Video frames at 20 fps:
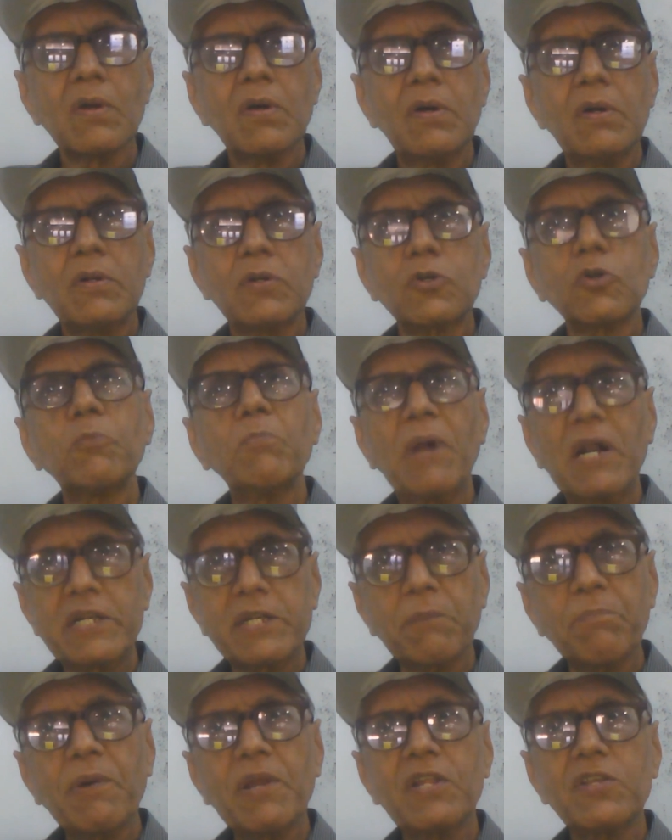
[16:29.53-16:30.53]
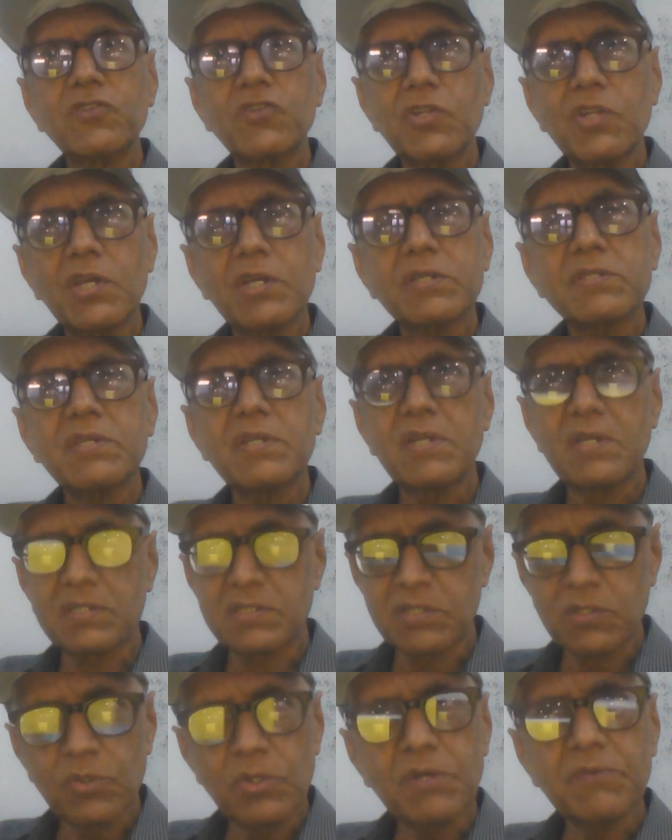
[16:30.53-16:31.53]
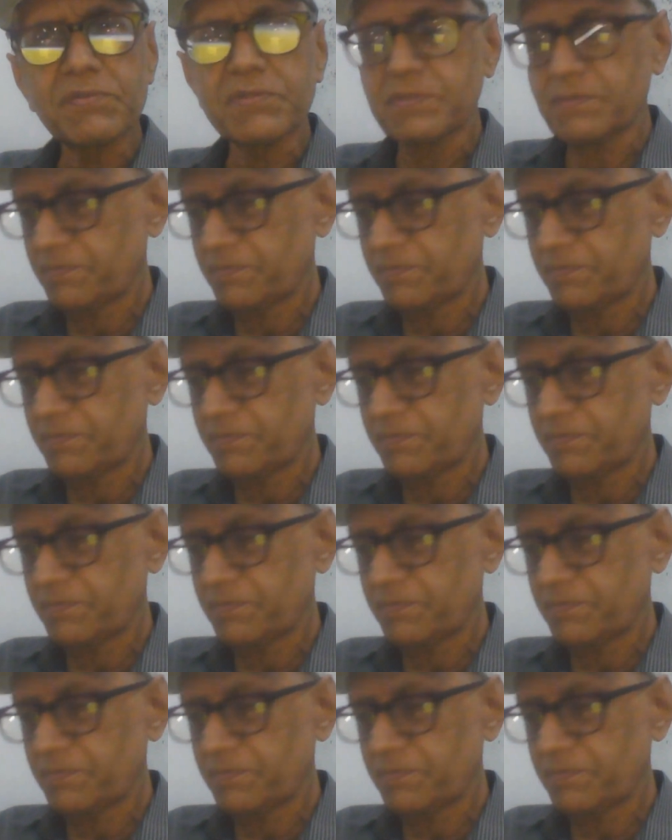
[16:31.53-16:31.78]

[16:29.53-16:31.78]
to multiple engineers and executives.